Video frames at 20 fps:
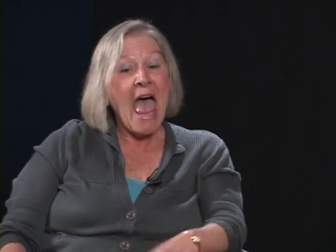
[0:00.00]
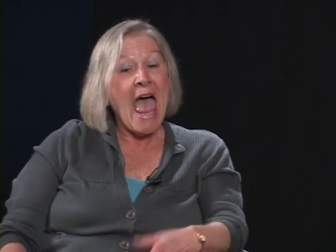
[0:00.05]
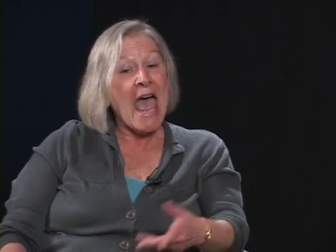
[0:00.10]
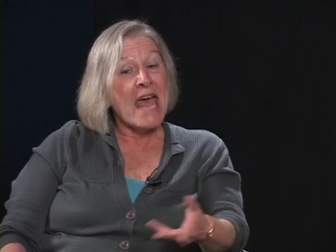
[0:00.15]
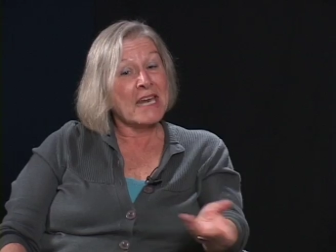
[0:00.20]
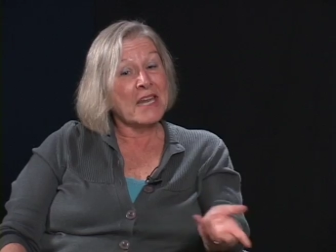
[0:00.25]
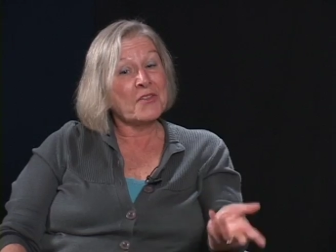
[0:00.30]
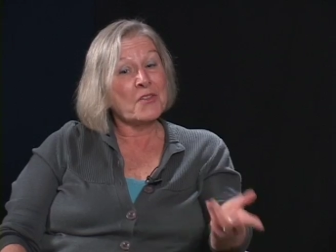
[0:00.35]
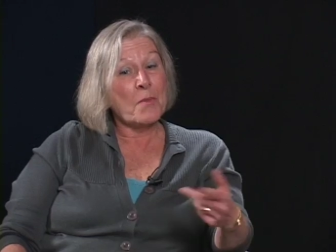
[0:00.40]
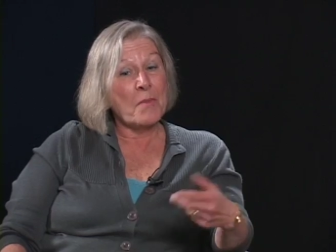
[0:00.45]

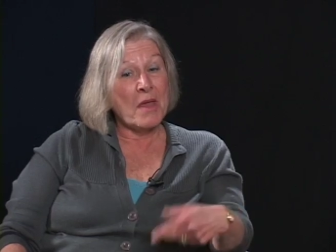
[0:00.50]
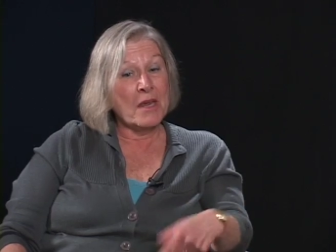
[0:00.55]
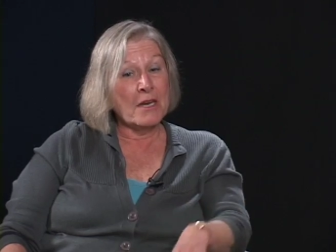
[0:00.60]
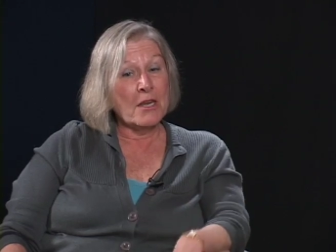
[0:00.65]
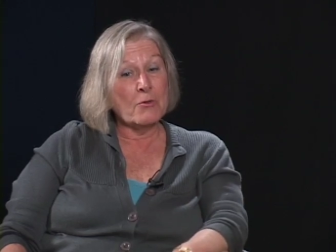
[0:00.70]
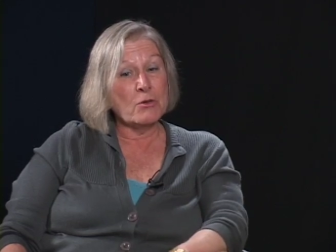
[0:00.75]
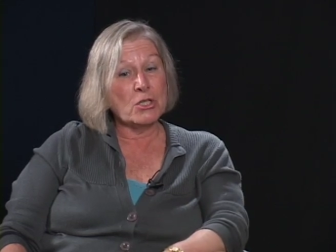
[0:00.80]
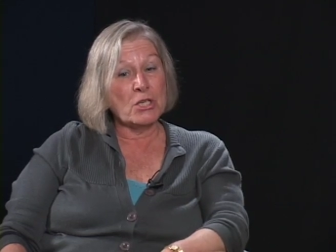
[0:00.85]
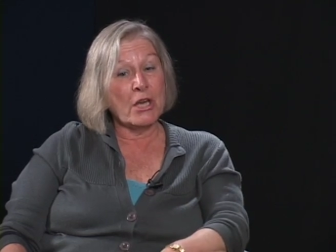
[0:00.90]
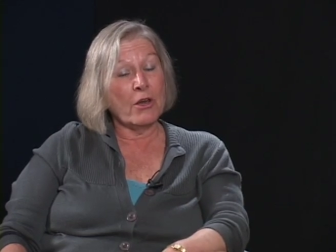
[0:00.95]
And at the Maine
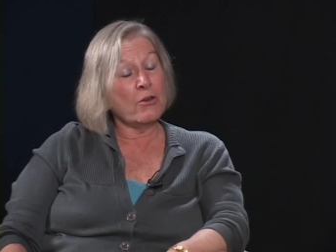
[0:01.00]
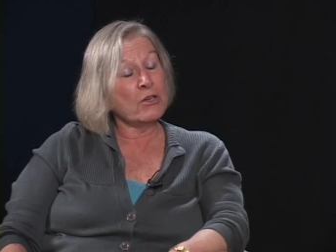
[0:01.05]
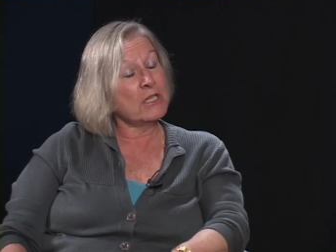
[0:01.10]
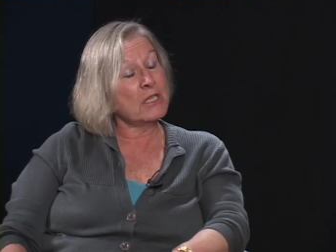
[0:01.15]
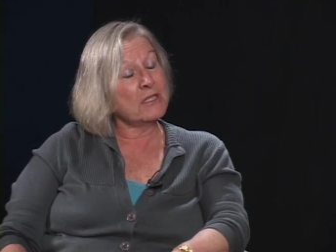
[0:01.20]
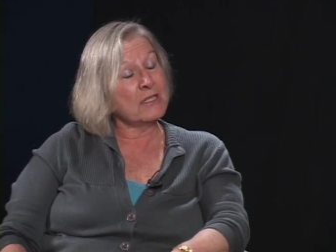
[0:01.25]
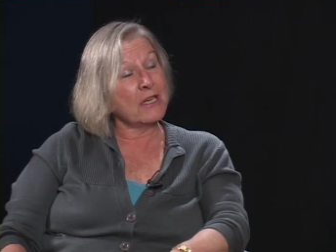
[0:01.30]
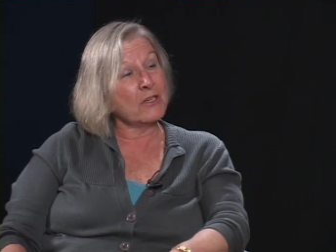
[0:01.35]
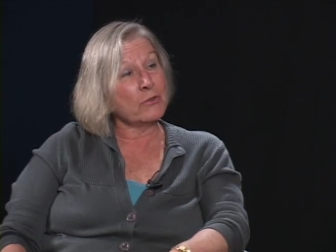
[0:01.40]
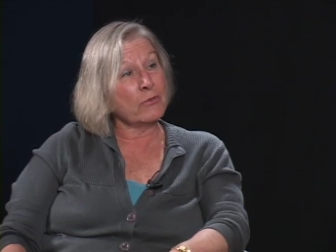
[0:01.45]
Irish
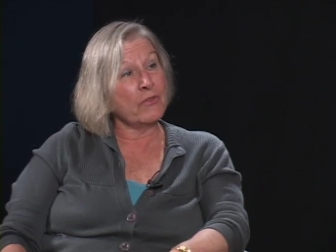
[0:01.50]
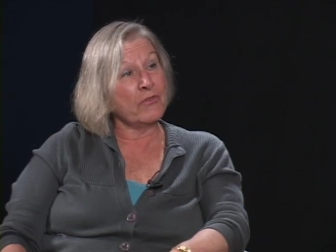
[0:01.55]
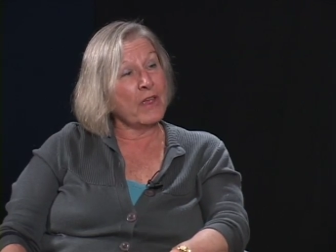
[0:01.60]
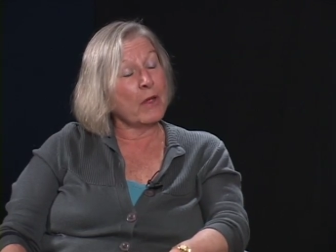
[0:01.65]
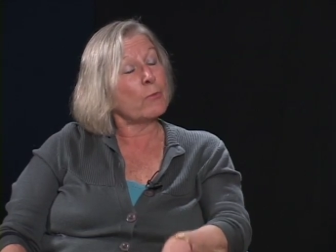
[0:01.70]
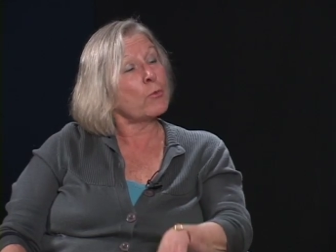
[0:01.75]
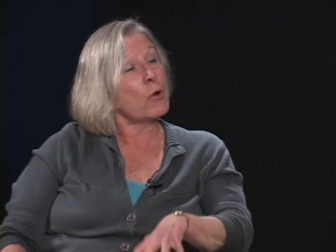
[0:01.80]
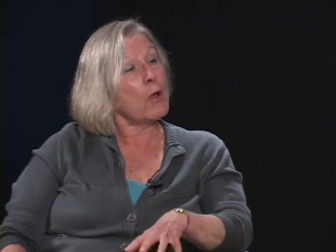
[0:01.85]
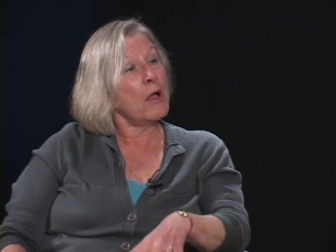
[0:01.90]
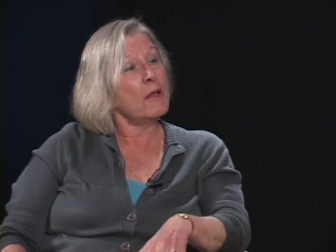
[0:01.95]
Heritage Center
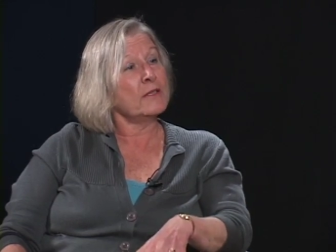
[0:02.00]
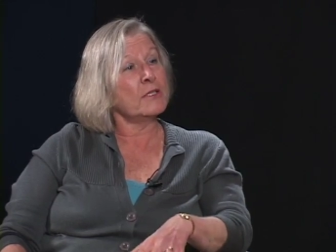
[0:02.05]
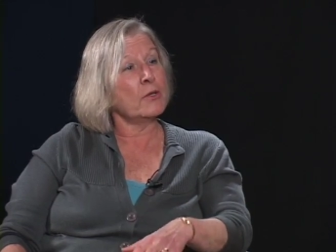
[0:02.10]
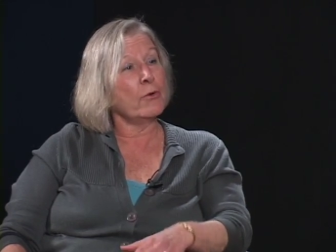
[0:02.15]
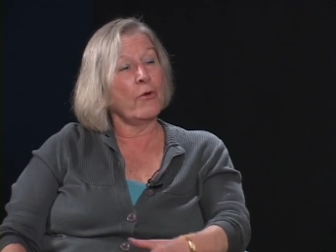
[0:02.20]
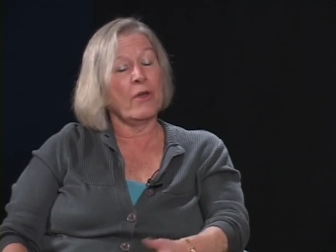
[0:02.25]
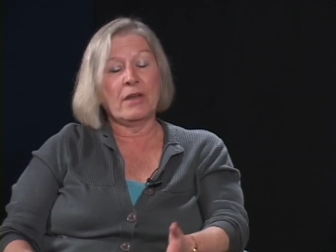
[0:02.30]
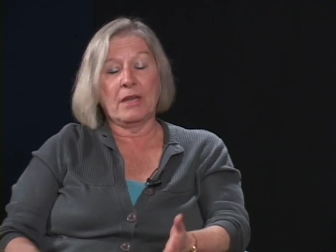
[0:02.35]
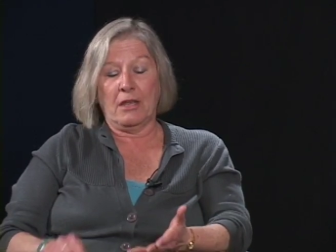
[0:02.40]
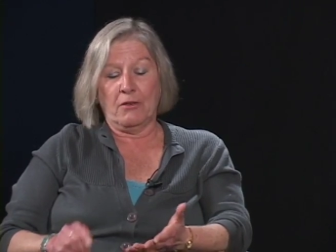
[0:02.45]
event, we're also
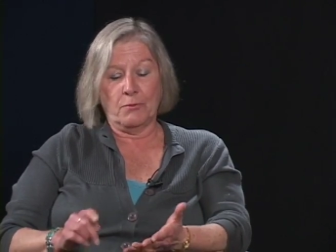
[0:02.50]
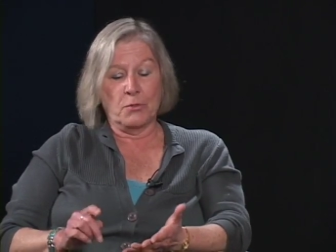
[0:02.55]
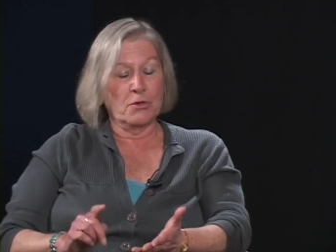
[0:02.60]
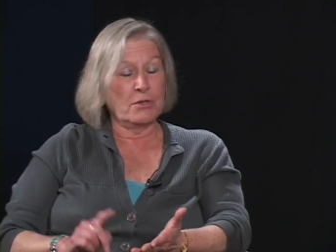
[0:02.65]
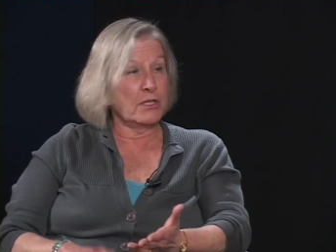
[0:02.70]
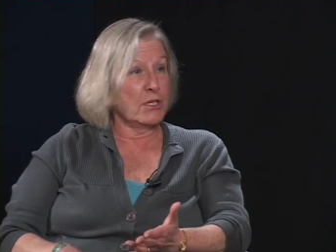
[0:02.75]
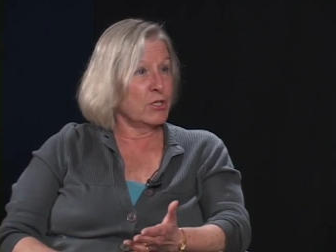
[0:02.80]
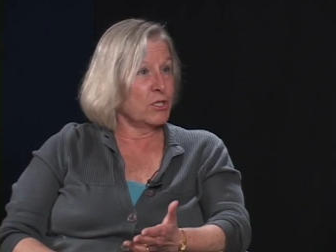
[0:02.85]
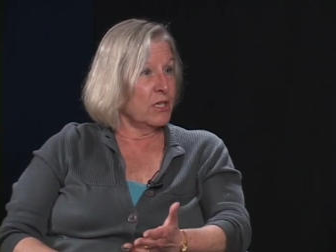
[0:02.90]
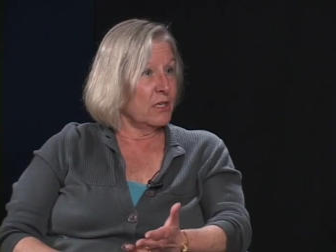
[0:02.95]
going to have
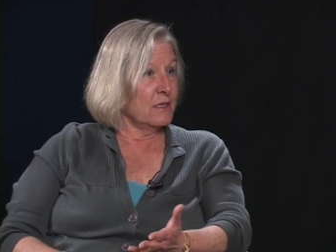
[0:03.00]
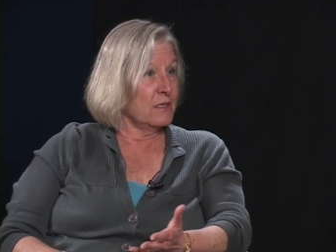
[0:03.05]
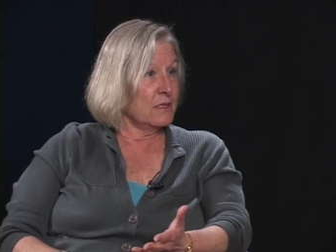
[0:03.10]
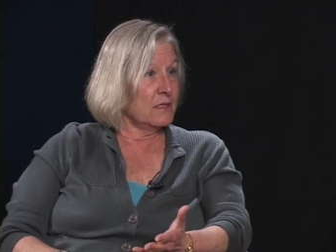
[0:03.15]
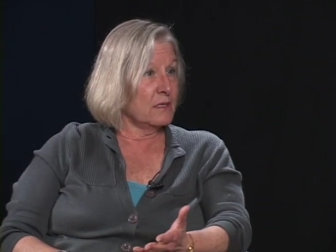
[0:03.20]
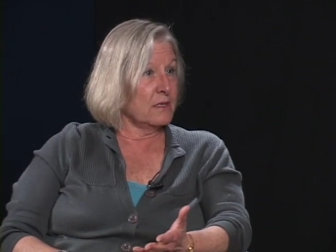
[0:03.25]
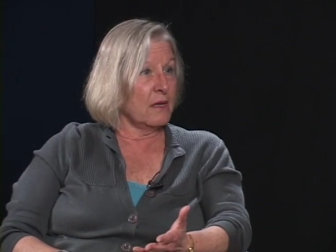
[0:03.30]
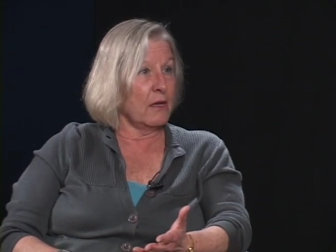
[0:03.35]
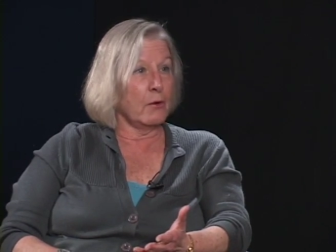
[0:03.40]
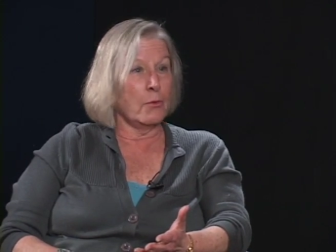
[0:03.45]

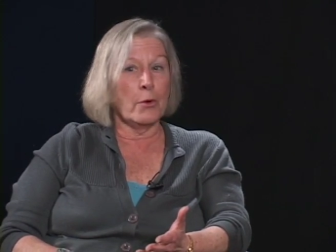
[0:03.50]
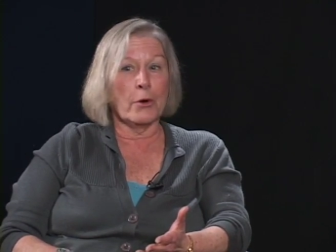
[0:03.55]
musicians uh,